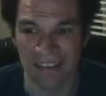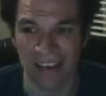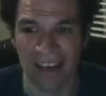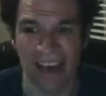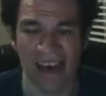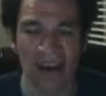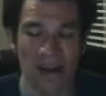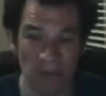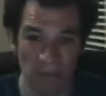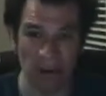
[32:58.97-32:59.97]
a
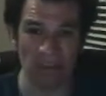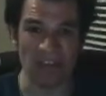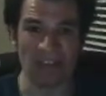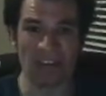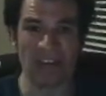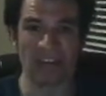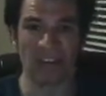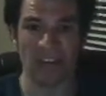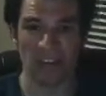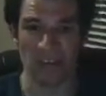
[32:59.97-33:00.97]

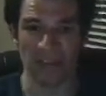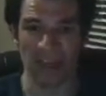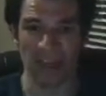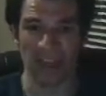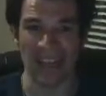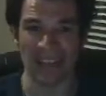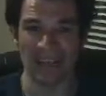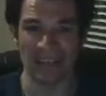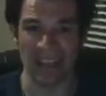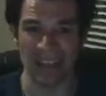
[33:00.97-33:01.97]
partition of the
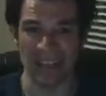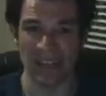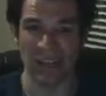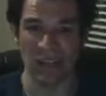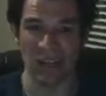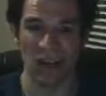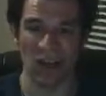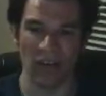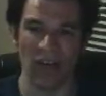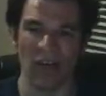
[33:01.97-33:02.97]
set
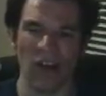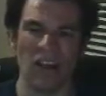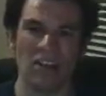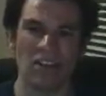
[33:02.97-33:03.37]
of all